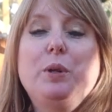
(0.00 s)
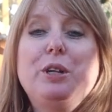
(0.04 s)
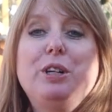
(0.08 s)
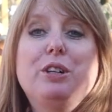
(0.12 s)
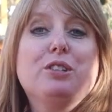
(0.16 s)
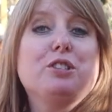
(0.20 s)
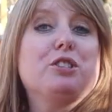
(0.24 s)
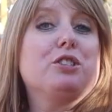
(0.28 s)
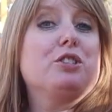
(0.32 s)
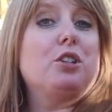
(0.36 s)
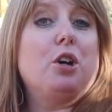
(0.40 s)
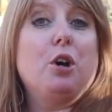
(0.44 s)
We
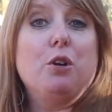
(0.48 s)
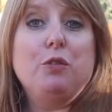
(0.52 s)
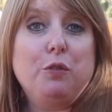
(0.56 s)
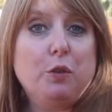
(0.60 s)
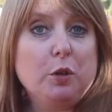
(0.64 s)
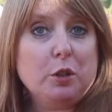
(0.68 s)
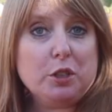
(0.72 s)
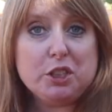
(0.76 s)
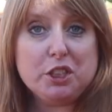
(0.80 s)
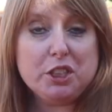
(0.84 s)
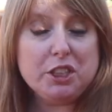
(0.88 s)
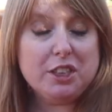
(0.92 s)
are so
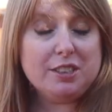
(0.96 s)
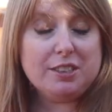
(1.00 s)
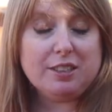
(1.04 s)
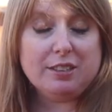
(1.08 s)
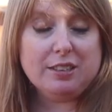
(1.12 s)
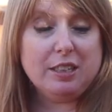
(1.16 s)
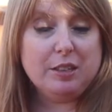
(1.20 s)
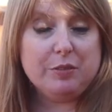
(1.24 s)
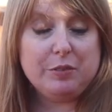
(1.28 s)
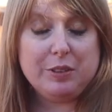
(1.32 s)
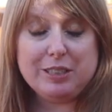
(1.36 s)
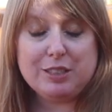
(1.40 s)
fortunate to
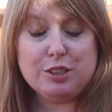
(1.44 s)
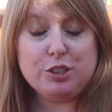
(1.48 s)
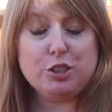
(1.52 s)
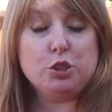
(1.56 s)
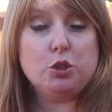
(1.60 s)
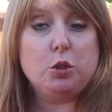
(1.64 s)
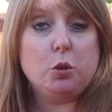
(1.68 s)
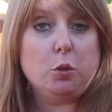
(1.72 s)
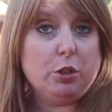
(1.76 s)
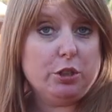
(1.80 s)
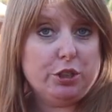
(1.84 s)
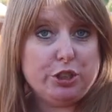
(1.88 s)
live in this
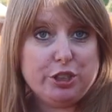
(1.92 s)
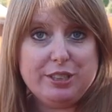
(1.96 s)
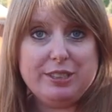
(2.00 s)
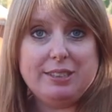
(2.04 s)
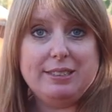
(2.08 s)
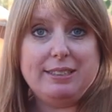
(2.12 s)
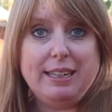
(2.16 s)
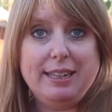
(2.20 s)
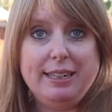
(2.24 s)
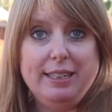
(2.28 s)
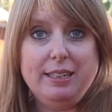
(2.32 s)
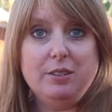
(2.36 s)
gorgeous
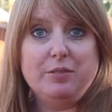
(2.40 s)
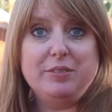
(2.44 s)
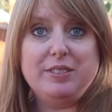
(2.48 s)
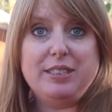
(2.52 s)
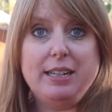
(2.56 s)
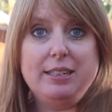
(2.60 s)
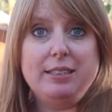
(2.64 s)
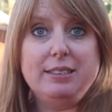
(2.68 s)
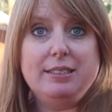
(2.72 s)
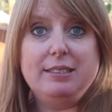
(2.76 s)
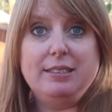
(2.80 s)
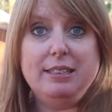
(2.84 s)
state of
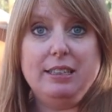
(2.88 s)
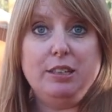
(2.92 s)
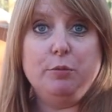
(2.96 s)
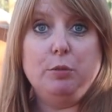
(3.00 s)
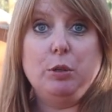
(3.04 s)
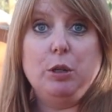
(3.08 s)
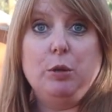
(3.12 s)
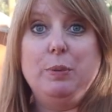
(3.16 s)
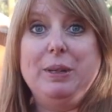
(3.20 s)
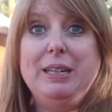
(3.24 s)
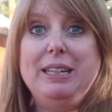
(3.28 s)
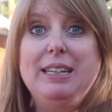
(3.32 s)
Tennessee
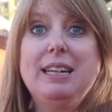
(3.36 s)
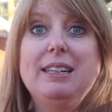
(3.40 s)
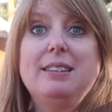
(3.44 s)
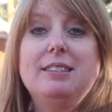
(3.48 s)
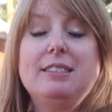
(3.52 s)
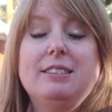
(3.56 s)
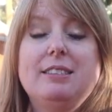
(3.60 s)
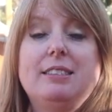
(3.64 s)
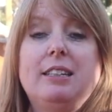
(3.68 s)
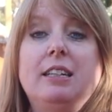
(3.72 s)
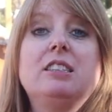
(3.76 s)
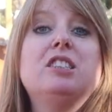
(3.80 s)
where we get
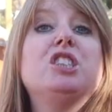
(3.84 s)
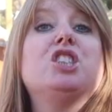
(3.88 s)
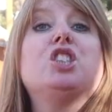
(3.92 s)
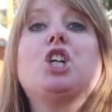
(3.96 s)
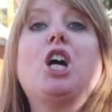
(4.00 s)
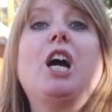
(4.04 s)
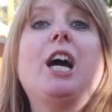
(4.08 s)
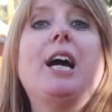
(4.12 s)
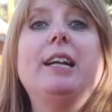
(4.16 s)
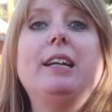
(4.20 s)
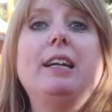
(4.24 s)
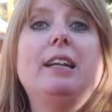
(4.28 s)
the
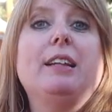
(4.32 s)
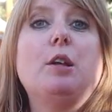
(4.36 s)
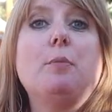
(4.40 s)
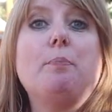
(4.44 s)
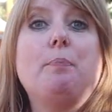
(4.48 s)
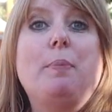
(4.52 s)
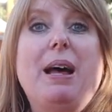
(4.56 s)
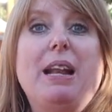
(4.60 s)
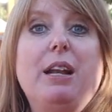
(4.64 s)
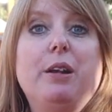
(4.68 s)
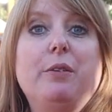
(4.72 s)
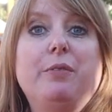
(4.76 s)
sunshine and the
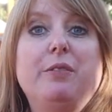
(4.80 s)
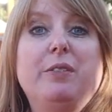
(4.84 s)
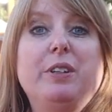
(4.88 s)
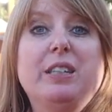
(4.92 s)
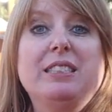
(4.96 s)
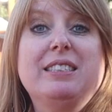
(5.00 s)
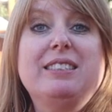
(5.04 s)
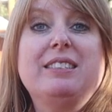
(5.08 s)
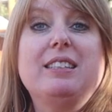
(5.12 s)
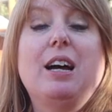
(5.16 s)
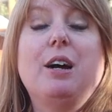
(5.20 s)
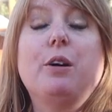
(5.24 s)

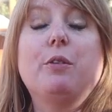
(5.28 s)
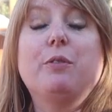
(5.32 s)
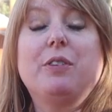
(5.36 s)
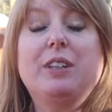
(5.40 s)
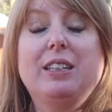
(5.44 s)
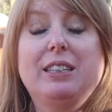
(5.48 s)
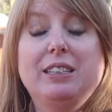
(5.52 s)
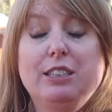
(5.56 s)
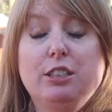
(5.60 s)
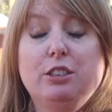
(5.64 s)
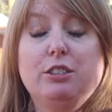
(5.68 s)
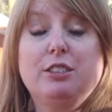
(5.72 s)
benefits of
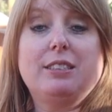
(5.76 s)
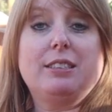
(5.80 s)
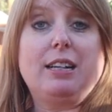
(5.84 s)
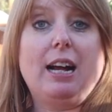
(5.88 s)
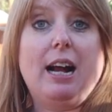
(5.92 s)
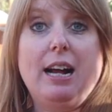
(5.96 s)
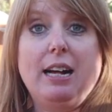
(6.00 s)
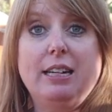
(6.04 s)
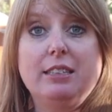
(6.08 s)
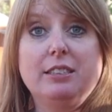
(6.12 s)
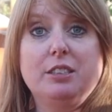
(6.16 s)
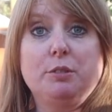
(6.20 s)
clear
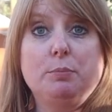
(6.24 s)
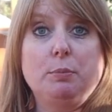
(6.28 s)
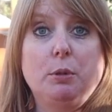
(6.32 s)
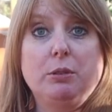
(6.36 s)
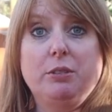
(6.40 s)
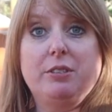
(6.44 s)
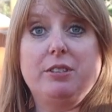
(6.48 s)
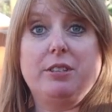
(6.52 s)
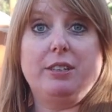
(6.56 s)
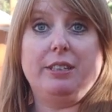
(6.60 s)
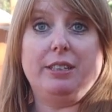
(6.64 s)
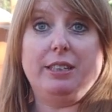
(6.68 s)
skies
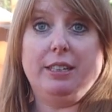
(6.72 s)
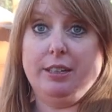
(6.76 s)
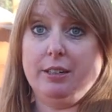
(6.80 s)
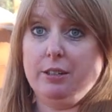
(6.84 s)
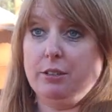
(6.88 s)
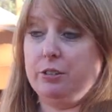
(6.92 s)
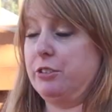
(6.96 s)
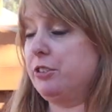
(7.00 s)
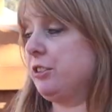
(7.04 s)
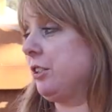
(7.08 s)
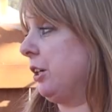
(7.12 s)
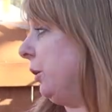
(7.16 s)
most of the
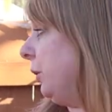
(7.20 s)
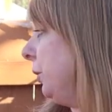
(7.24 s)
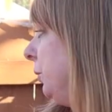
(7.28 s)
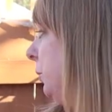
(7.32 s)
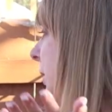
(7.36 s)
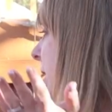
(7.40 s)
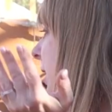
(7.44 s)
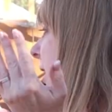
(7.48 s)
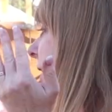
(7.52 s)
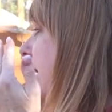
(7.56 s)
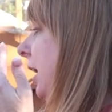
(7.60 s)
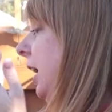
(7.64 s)
year. So
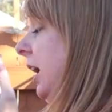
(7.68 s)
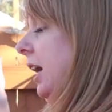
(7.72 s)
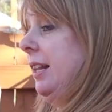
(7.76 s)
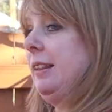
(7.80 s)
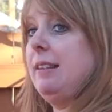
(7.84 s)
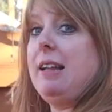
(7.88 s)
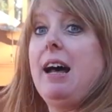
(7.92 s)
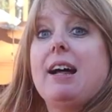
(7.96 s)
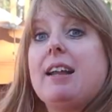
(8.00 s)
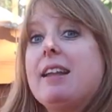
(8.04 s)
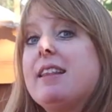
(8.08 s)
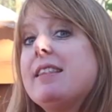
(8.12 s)
a
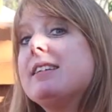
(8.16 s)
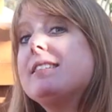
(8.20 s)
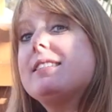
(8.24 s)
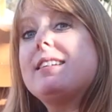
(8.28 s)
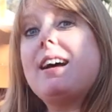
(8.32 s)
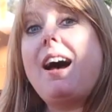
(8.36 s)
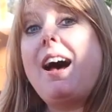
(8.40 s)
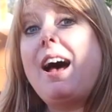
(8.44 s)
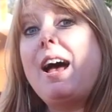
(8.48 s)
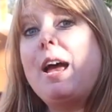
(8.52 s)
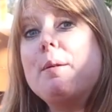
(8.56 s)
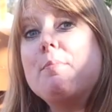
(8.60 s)
lot of
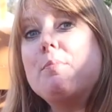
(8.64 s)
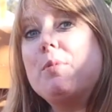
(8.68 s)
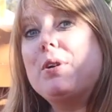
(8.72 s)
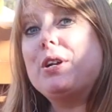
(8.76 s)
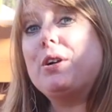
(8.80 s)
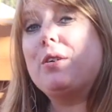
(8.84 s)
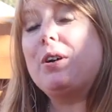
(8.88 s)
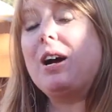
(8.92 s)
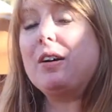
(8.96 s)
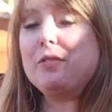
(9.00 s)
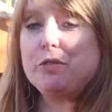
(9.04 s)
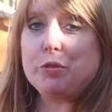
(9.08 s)
the time we
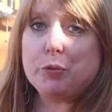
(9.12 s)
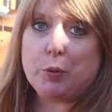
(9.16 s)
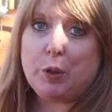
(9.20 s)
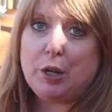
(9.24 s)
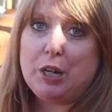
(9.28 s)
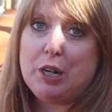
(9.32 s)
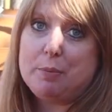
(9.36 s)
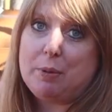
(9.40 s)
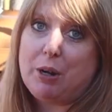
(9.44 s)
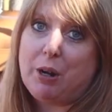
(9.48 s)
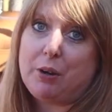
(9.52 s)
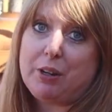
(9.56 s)
don't have to
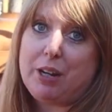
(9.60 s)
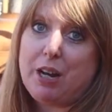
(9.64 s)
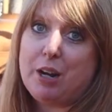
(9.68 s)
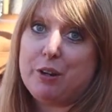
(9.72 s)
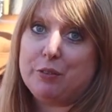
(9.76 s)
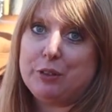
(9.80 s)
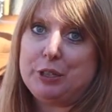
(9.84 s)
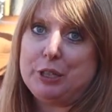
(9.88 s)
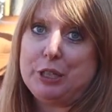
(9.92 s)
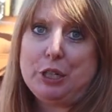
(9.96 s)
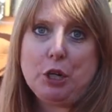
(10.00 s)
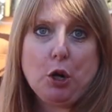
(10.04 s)
worry about
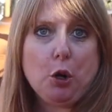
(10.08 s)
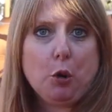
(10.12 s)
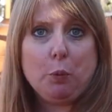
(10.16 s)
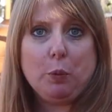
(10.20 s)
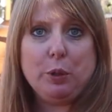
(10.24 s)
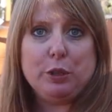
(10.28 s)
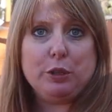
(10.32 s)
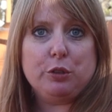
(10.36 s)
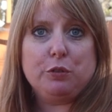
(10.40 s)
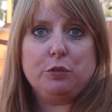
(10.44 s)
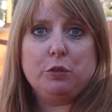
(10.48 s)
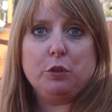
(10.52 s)
covering our
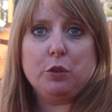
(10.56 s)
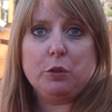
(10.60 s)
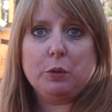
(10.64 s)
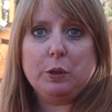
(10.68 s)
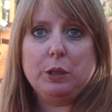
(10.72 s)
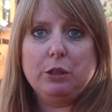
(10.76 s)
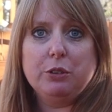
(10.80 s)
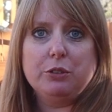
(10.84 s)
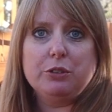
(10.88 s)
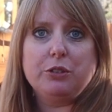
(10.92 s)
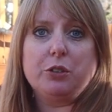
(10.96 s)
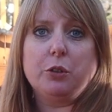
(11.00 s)
wonderful
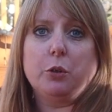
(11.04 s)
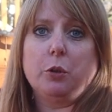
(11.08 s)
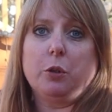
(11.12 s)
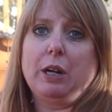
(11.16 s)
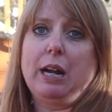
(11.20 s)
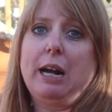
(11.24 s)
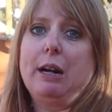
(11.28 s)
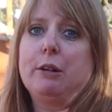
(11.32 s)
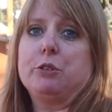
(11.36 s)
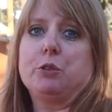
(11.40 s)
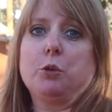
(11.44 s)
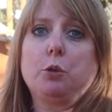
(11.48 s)
grills
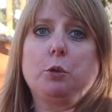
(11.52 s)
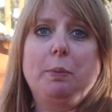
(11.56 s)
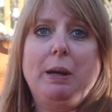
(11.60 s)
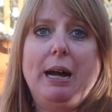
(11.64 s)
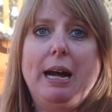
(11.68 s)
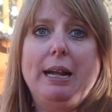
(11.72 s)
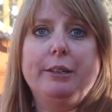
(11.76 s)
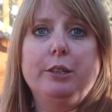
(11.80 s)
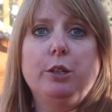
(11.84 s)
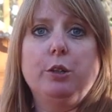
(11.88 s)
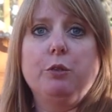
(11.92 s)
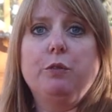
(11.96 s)
or outdoor
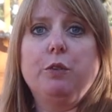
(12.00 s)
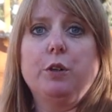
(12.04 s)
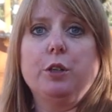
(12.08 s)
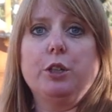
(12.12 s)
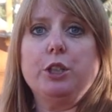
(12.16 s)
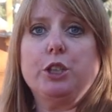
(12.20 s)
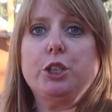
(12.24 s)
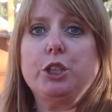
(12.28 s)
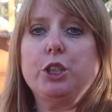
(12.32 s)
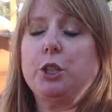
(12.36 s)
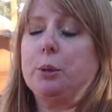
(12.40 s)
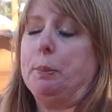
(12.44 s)
patio
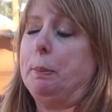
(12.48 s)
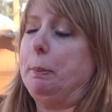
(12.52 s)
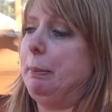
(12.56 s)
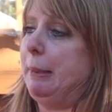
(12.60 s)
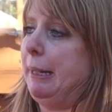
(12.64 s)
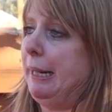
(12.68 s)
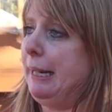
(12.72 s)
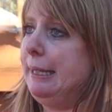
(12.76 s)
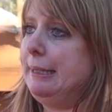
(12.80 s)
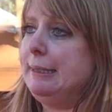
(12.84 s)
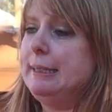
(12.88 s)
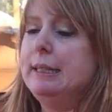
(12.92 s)
furniture,
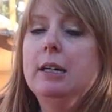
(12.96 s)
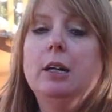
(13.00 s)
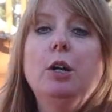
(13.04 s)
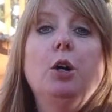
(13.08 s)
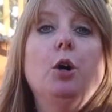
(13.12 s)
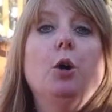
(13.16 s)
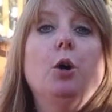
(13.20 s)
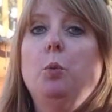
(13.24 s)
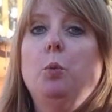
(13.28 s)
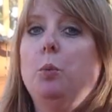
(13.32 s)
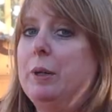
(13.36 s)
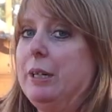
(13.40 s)
but
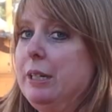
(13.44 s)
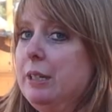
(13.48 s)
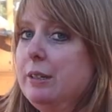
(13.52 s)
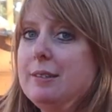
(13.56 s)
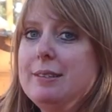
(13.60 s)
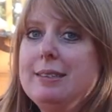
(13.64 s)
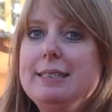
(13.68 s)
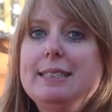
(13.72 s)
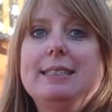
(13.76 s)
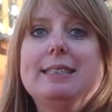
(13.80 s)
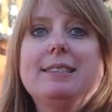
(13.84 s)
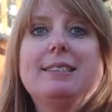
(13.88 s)

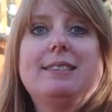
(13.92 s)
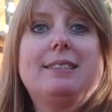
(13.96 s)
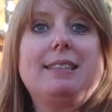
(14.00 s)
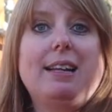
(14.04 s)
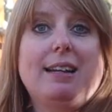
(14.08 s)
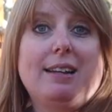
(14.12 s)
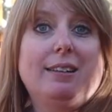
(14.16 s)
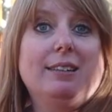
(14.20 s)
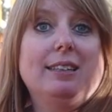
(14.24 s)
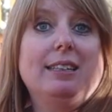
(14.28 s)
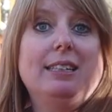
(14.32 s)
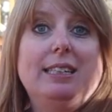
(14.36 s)
winter is
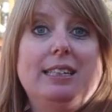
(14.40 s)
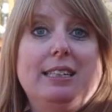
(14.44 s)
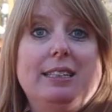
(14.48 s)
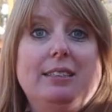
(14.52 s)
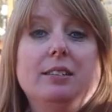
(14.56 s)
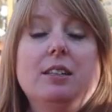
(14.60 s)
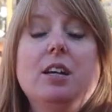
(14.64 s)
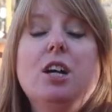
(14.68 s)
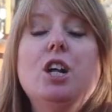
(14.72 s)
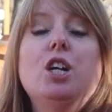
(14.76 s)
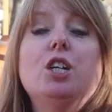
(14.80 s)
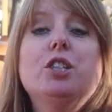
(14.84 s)
settling
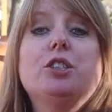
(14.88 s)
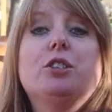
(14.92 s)
in.